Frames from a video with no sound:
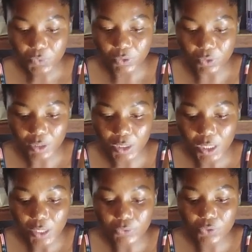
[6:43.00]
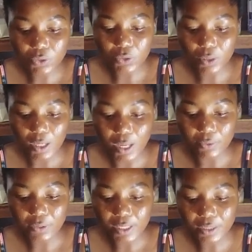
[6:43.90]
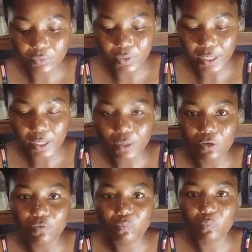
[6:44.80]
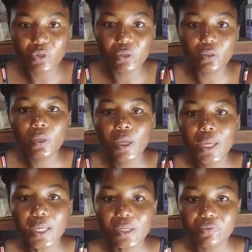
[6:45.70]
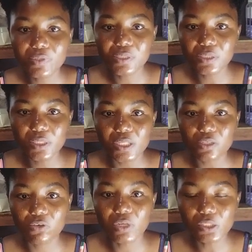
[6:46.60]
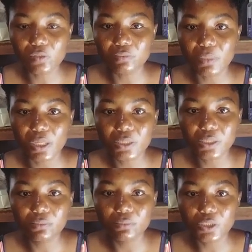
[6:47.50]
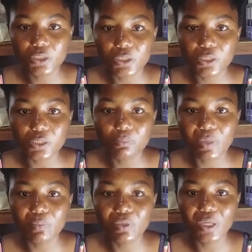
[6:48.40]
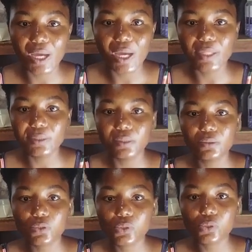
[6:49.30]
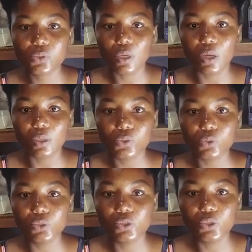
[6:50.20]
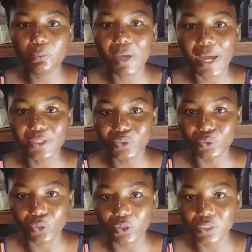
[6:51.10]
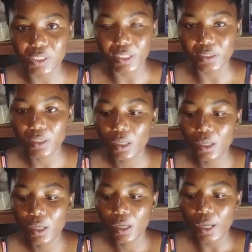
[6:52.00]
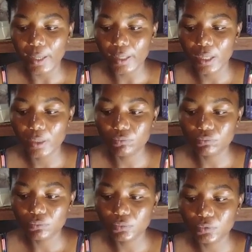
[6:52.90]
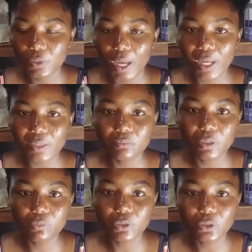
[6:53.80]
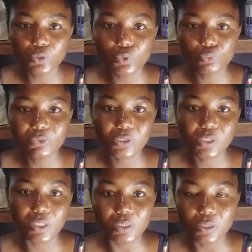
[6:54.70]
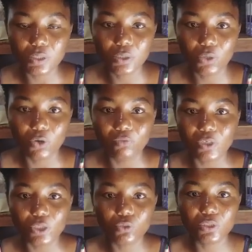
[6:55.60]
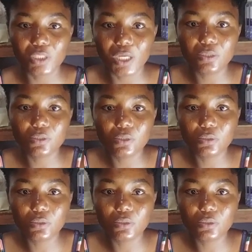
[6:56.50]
Okay, so another way of me increasing the strength of my tin bleach is by me adding sodium hydroxide. I can add maybe 2% of the total